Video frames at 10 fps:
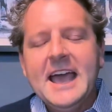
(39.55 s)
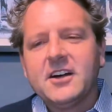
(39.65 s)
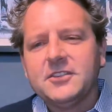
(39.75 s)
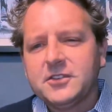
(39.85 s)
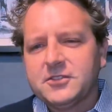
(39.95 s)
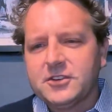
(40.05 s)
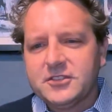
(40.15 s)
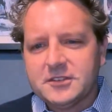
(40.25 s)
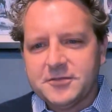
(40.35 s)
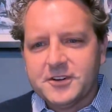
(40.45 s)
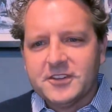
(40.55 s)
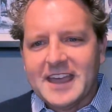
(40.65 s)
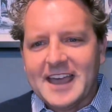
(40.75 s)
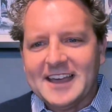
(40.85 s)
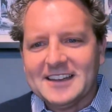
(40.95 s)
and also searching for
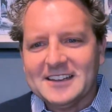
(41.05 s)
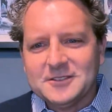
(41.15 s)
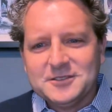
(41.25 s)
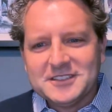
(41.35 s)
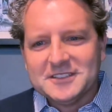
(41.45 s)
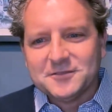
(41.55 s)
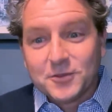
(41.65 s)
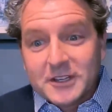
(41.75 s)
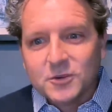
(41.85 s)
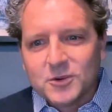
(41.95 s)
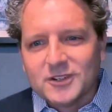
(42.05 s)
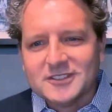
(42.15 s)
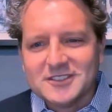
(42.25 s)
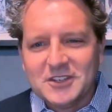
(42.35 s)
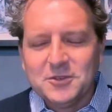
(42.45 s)
that elusive
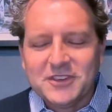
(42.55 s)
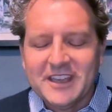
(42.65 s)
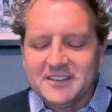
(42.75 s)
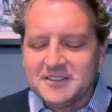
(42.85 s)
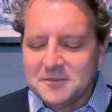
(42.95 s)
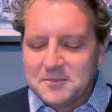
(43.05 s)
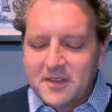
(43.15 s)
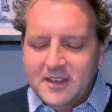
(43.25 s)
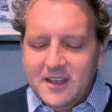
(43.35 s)
real-world use case.